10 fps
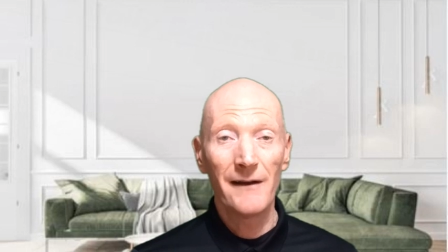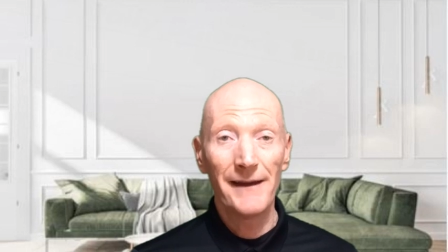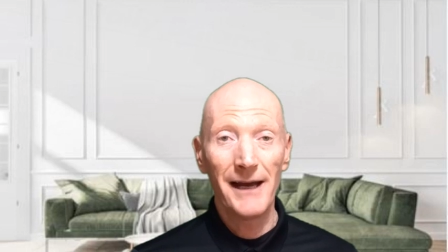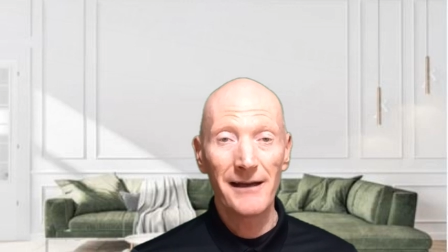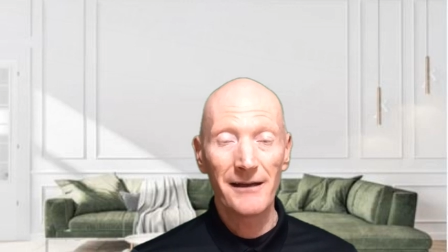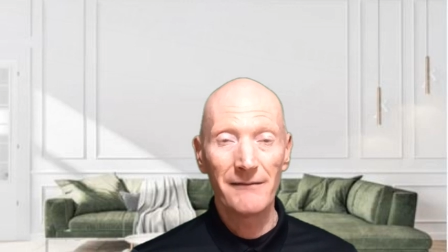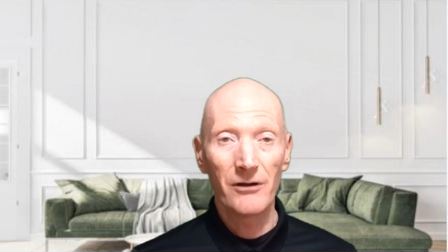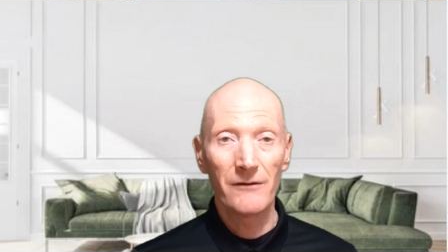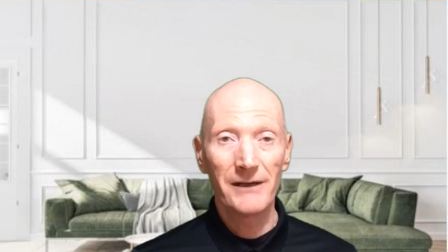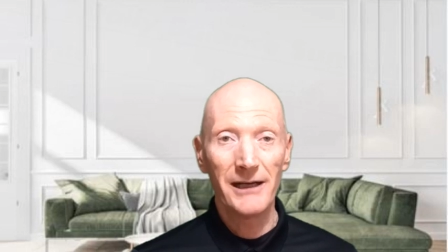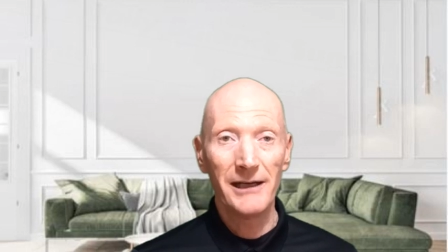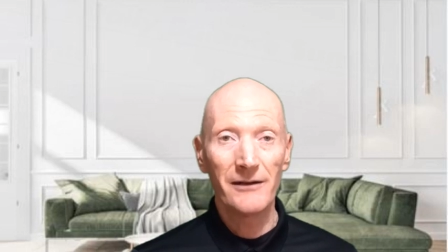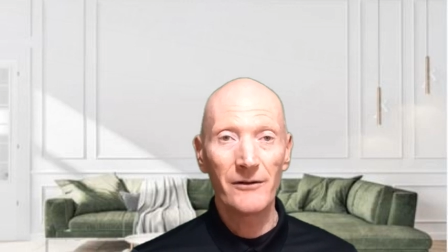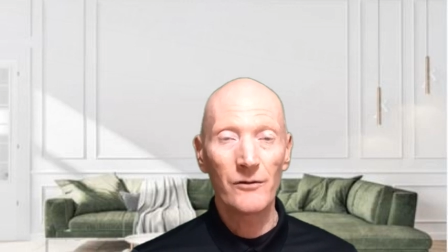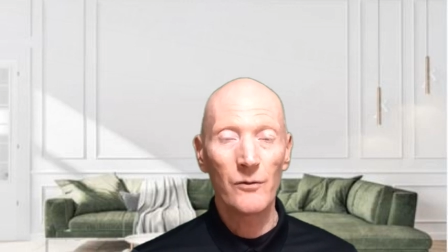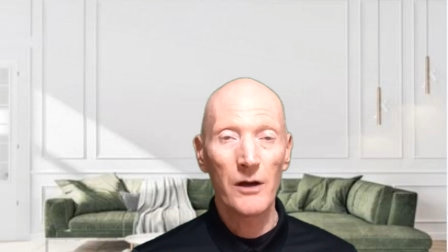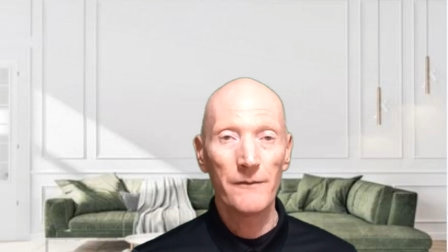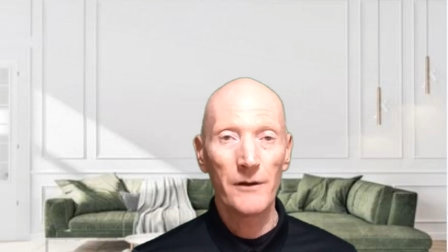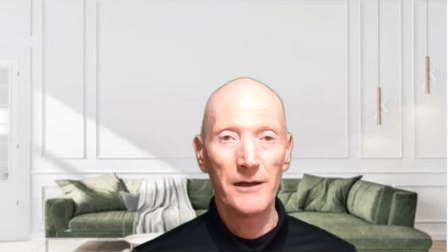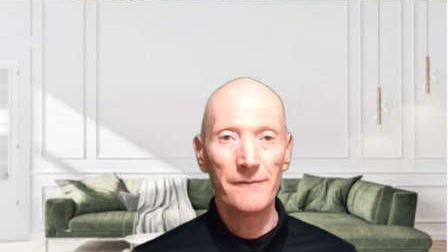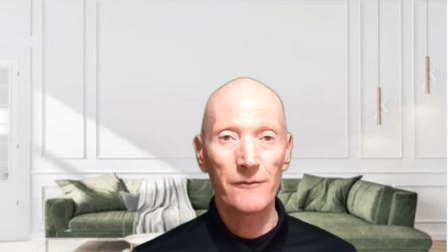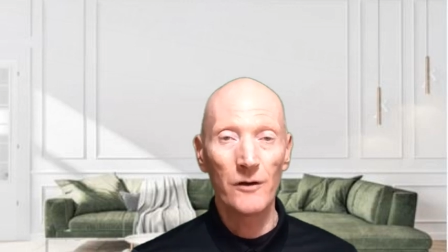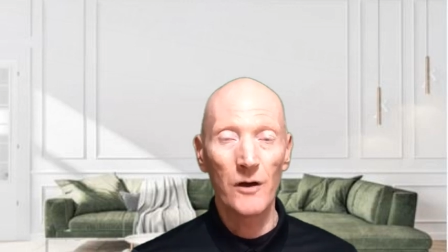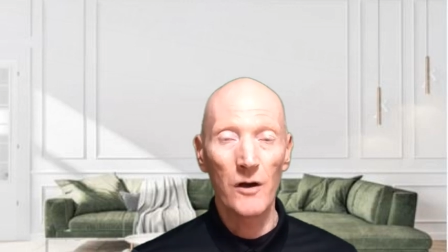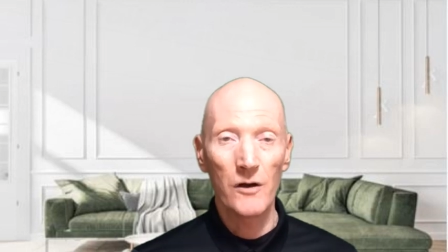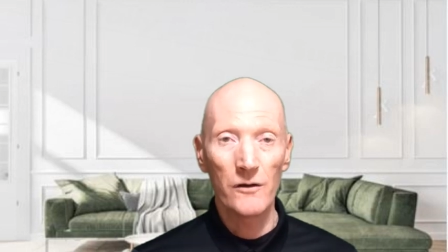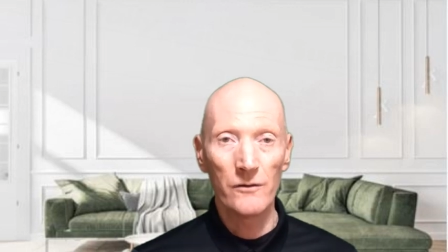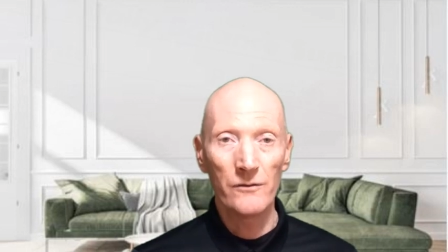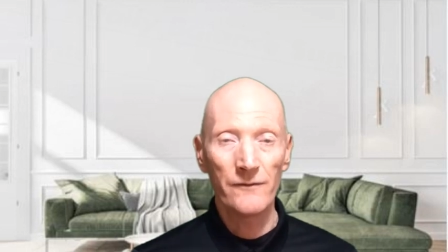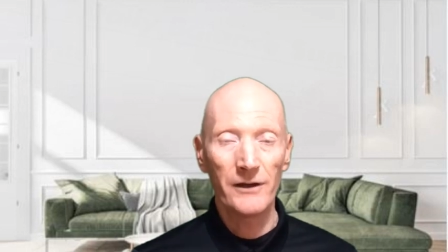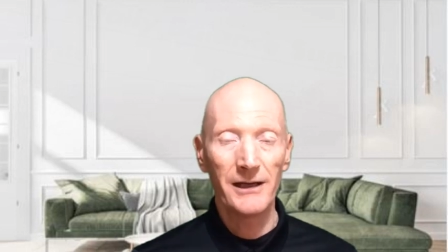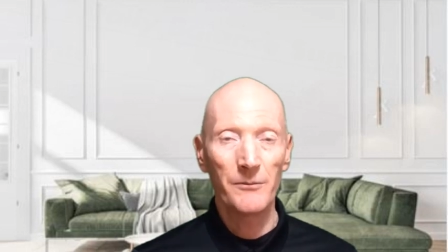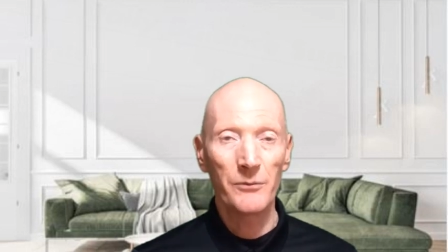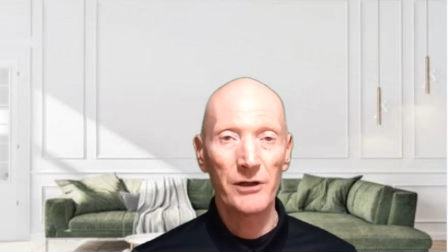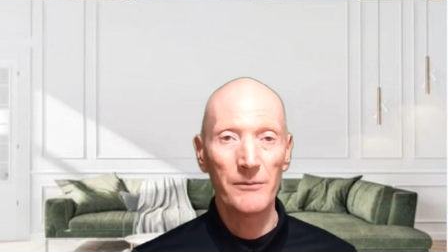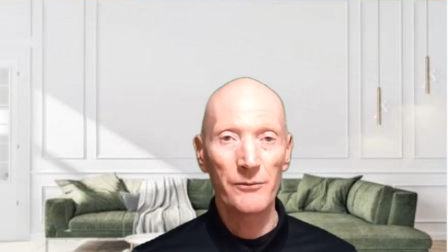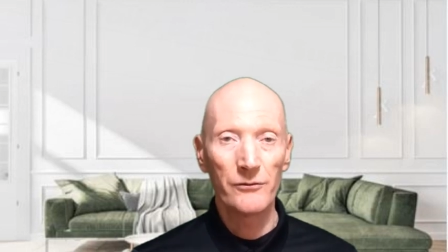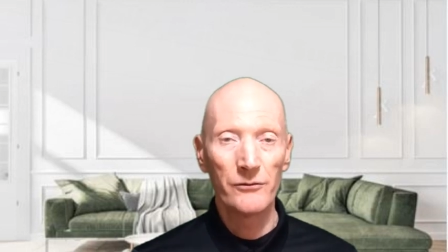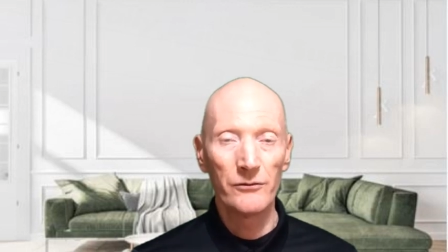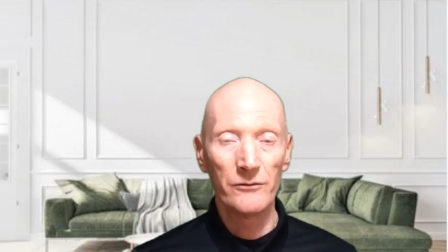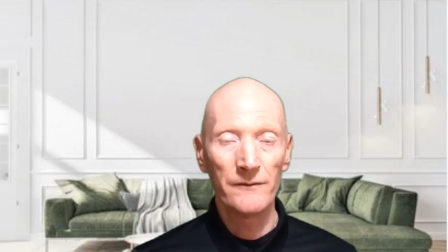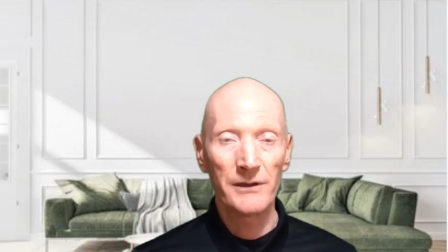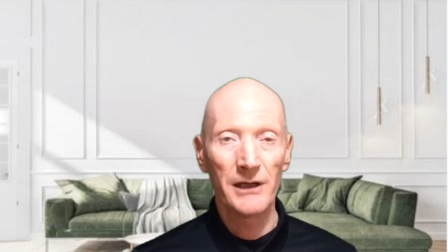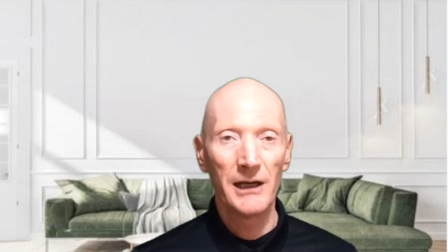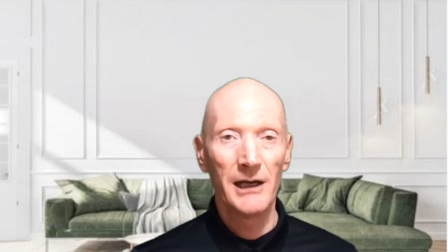on that level of getting qualified for a loan, for getting pre-approved.